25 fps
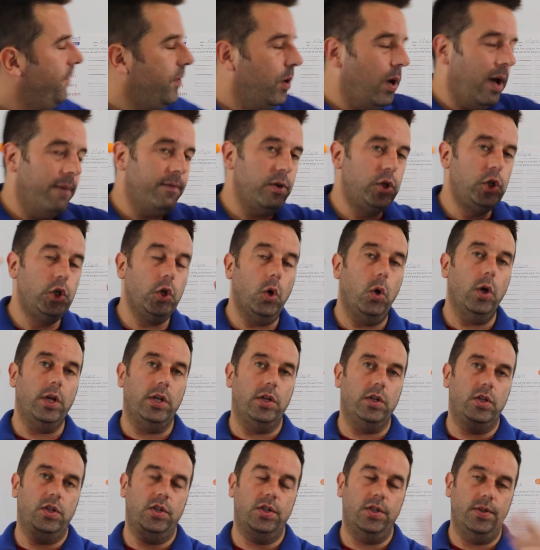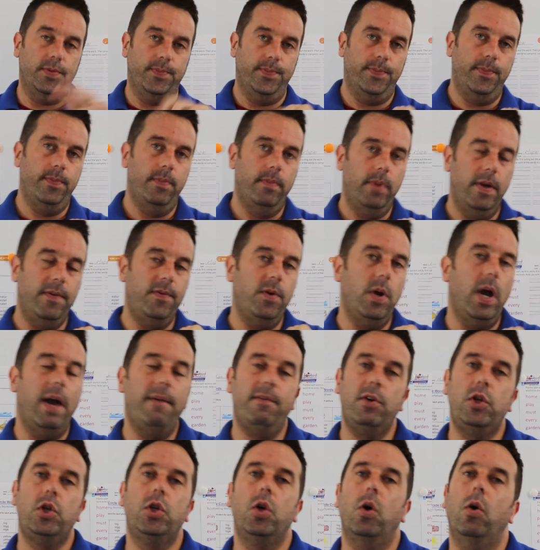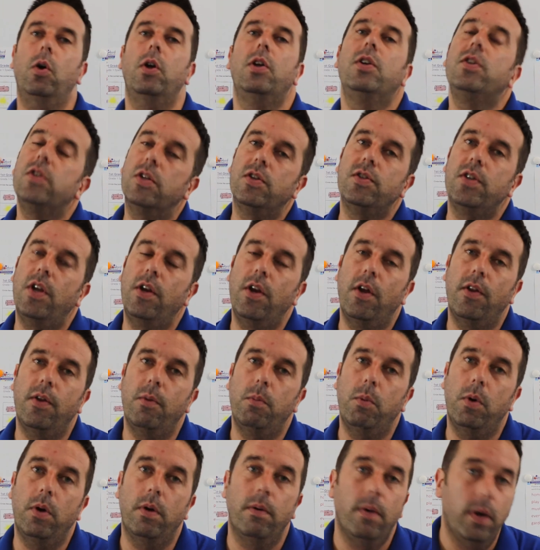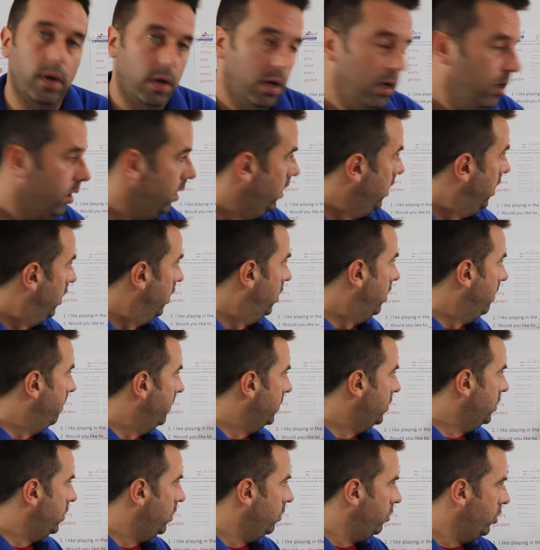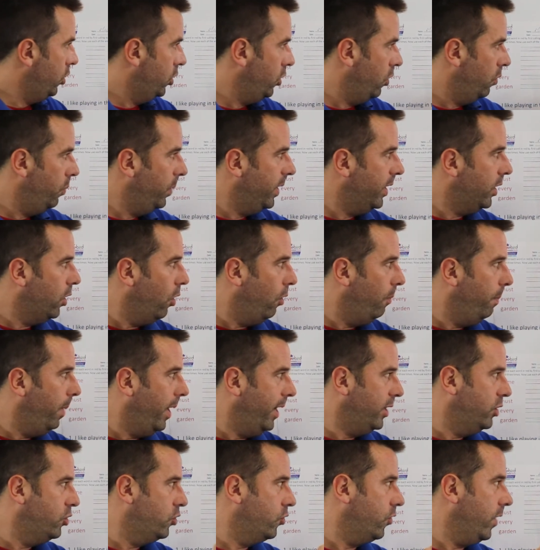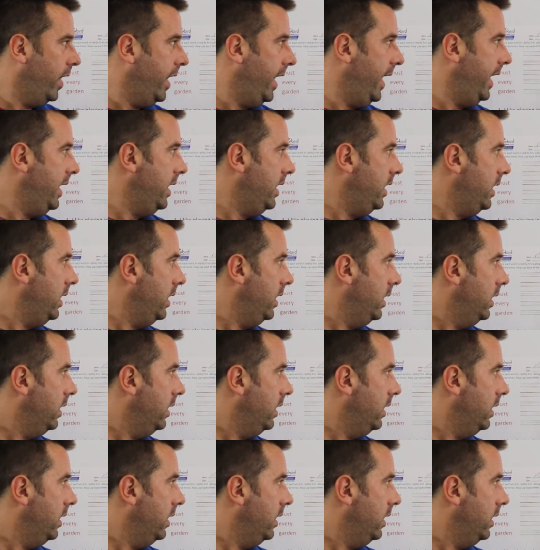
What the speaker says: you have a choice, is another one. Number 2, should we go by train?